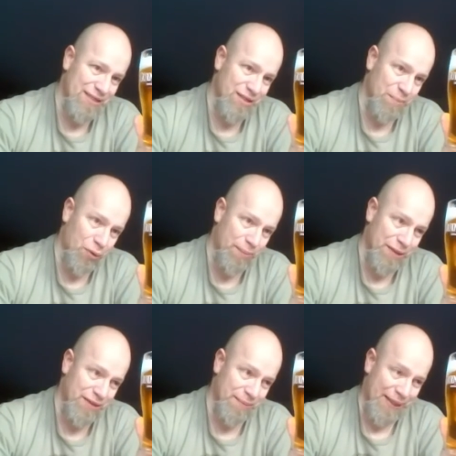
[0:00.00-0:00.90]

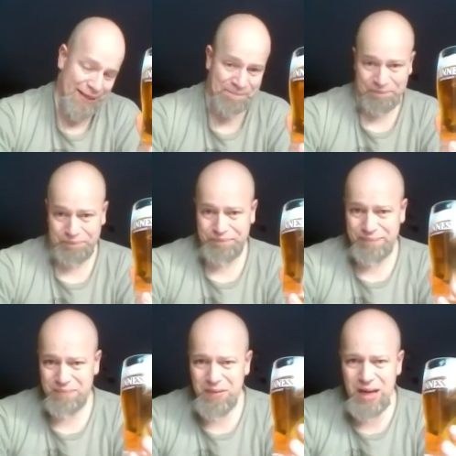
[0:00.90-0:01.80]
disappointment to me
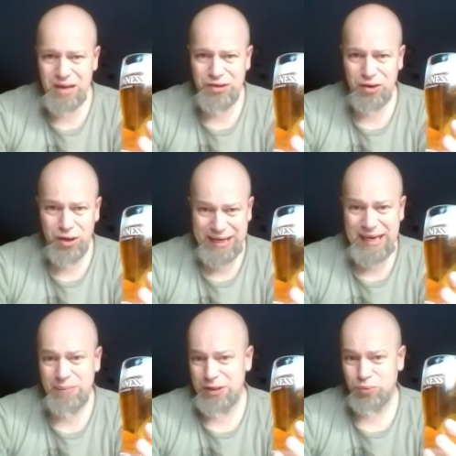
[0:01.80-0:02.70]
so I'm going to
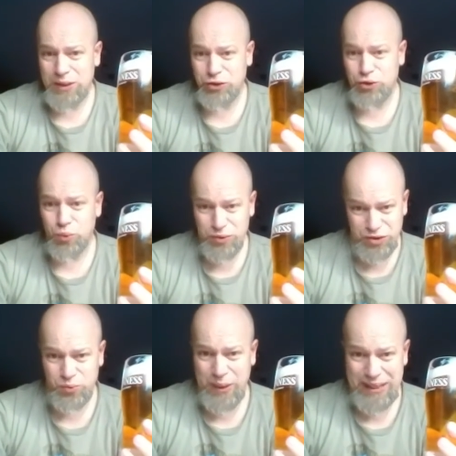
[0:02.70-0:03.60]
keep this one short and
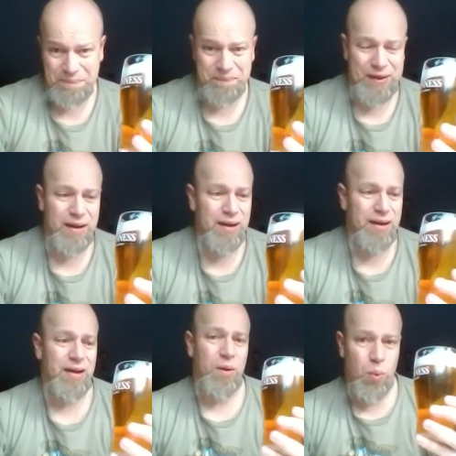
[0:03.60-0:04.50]
sweet
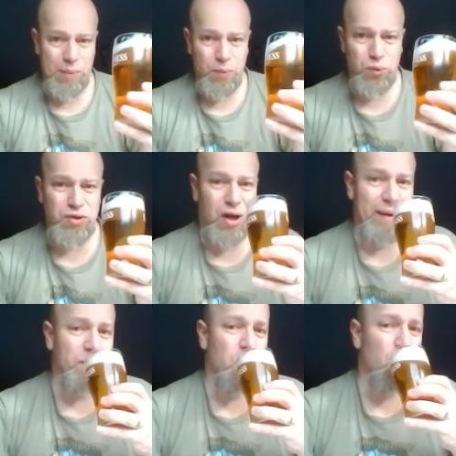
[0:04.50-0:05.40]
one more time